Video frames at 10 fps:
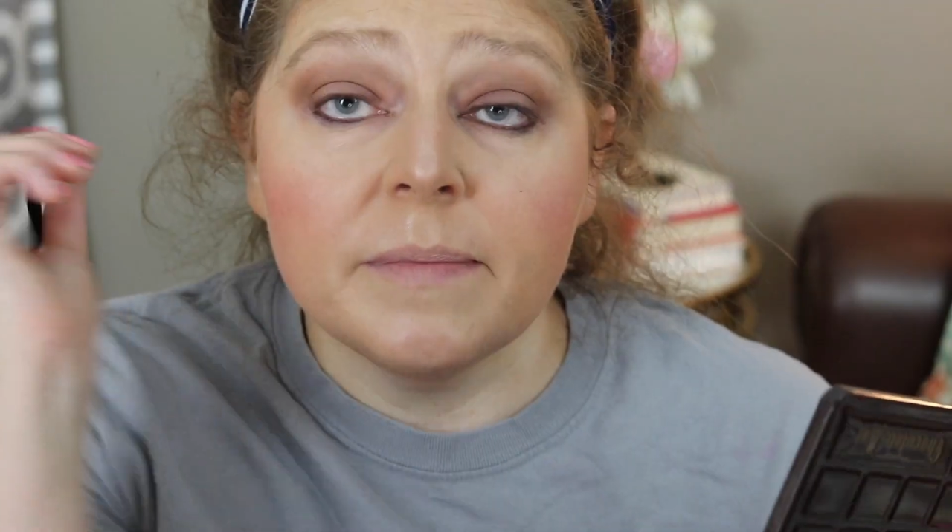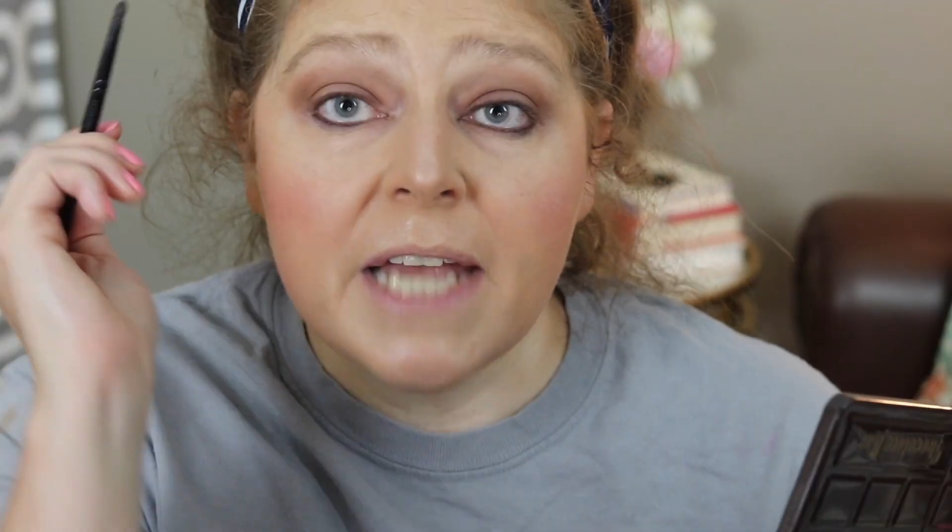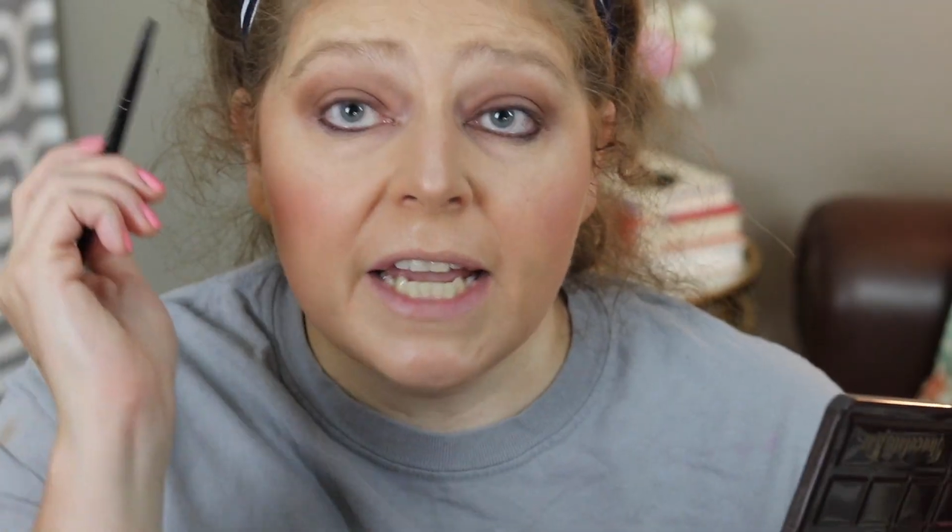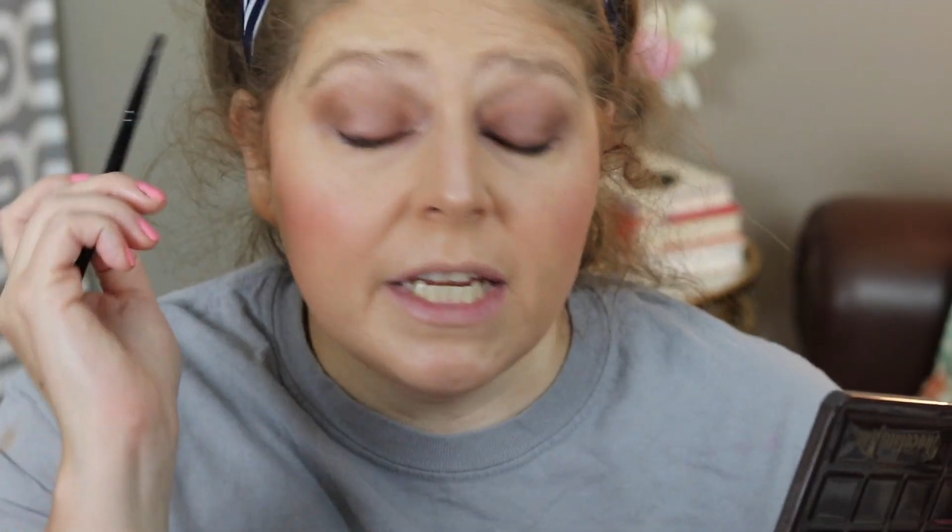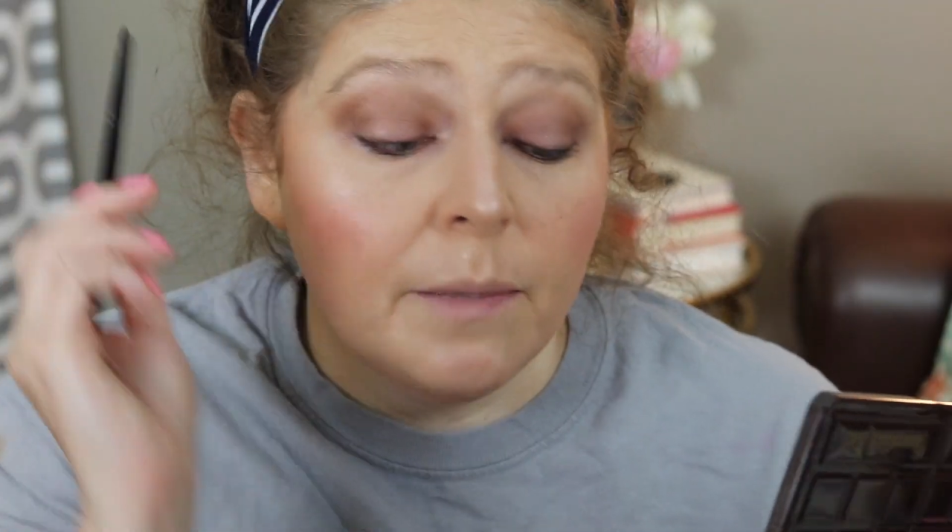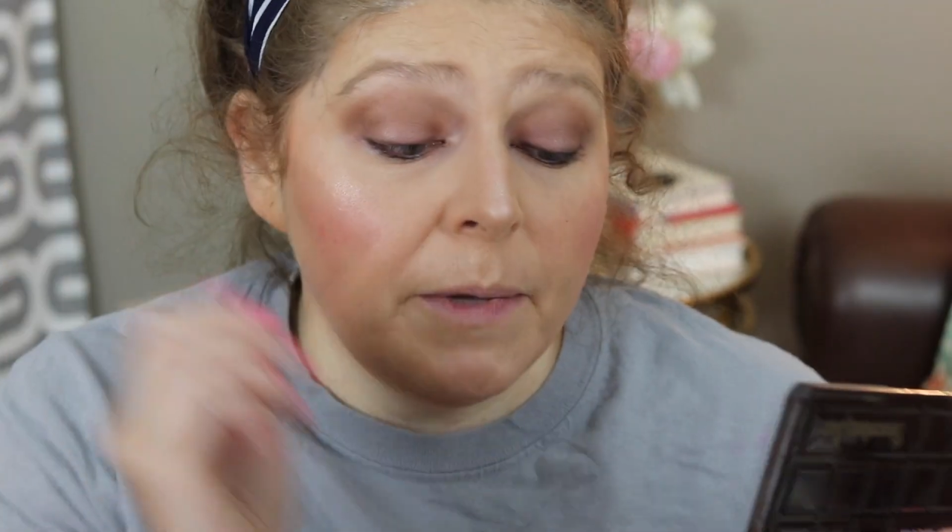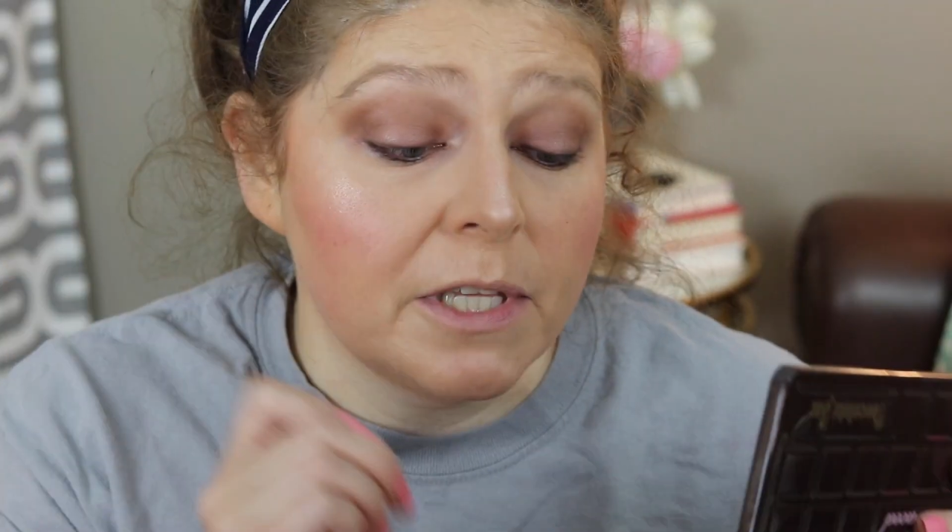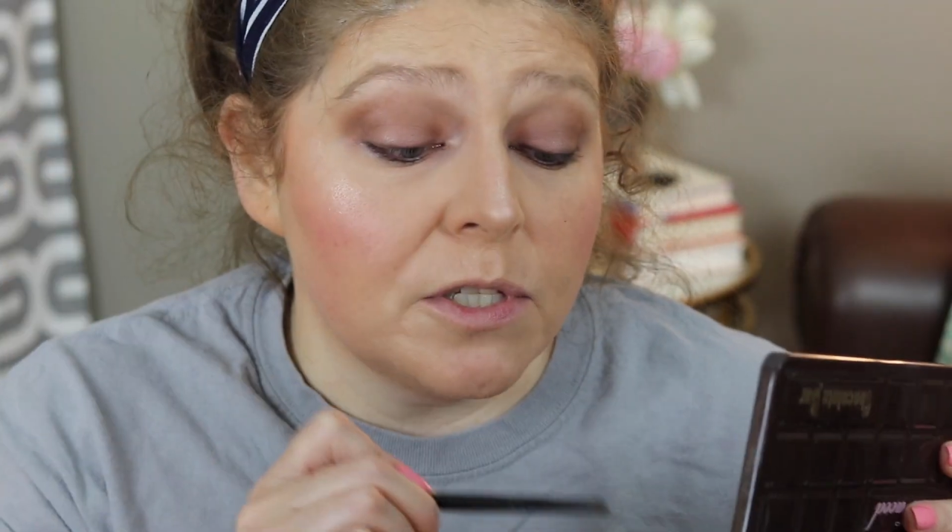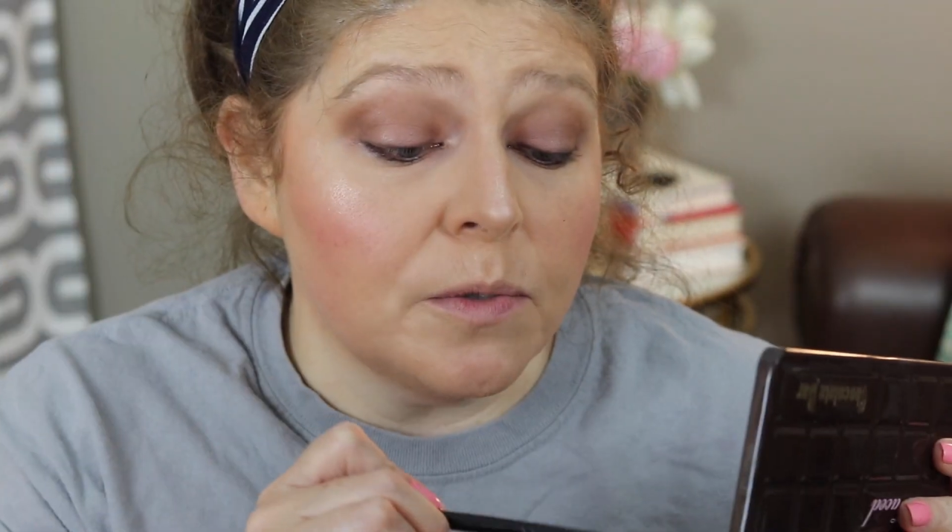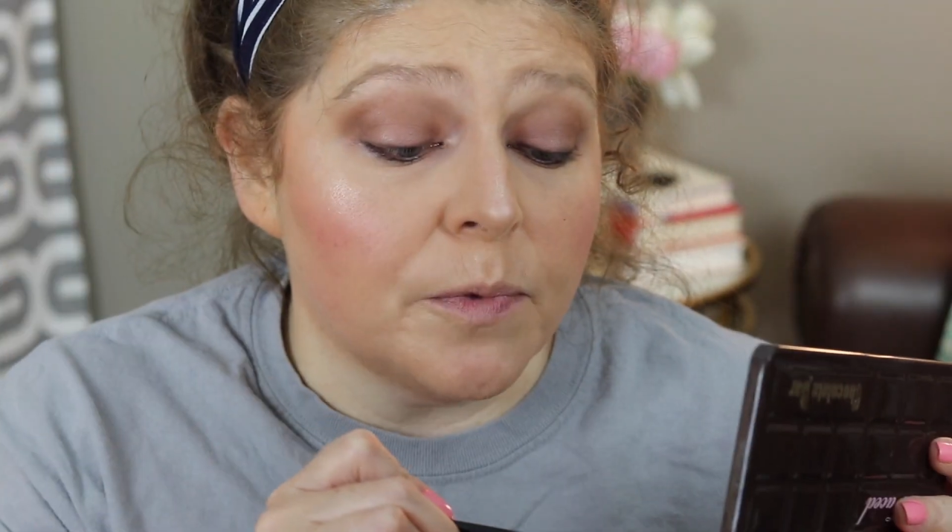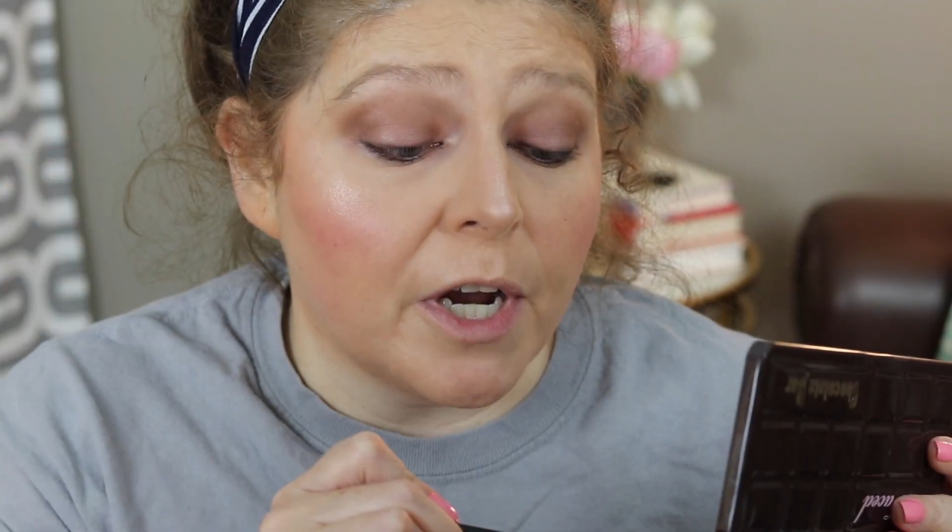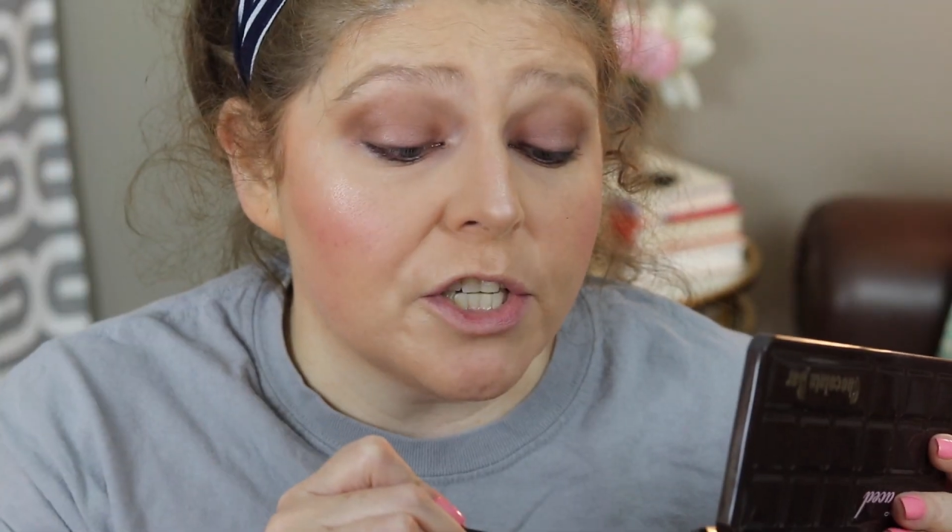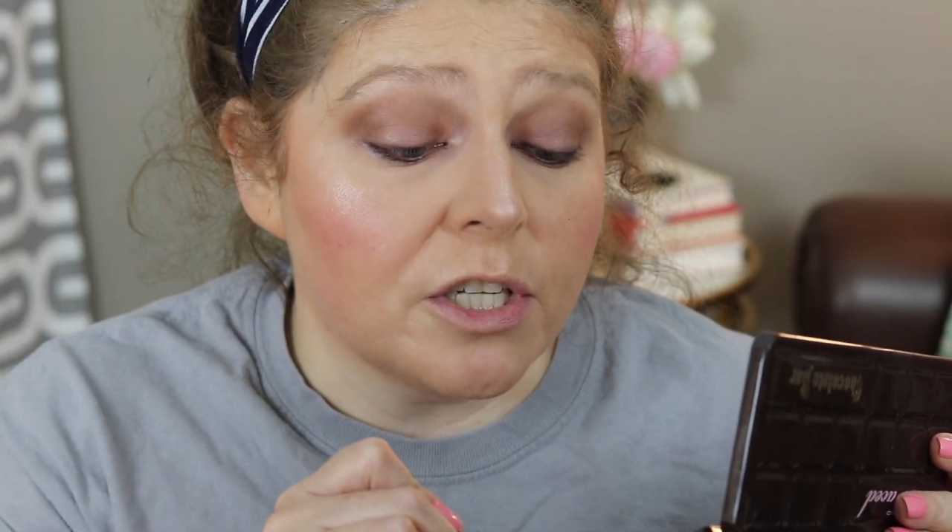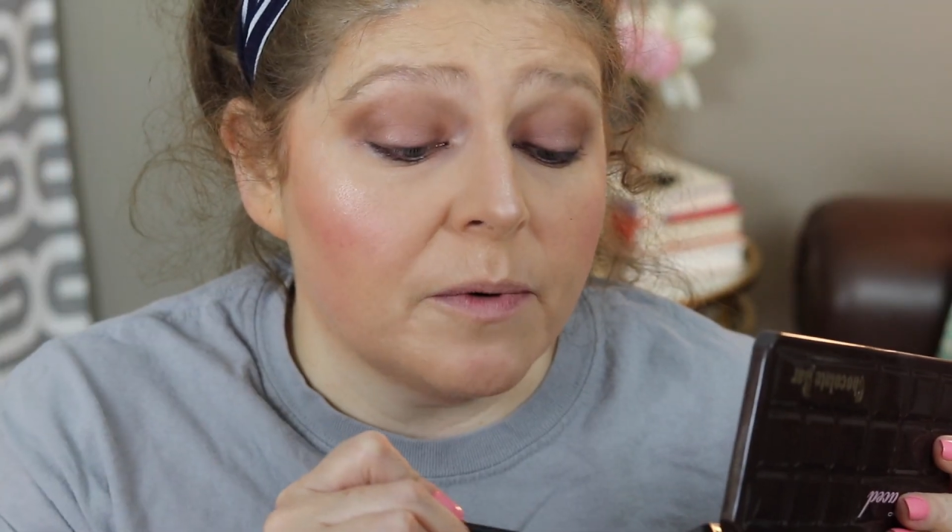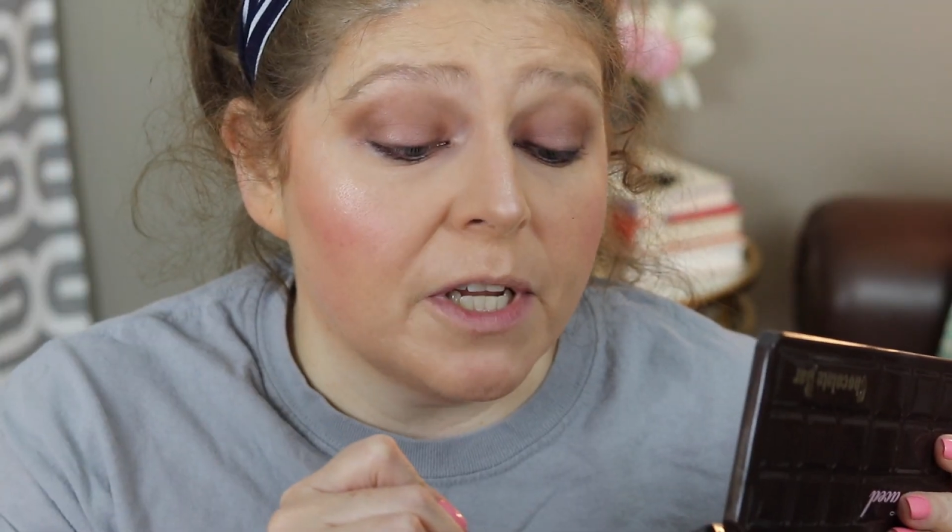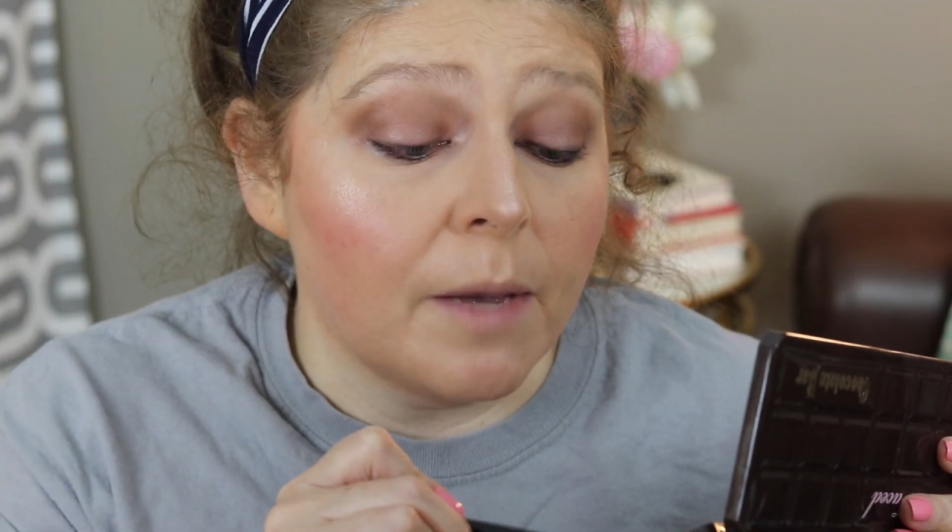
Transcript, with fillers: I'm taking a pencil brush and I'm going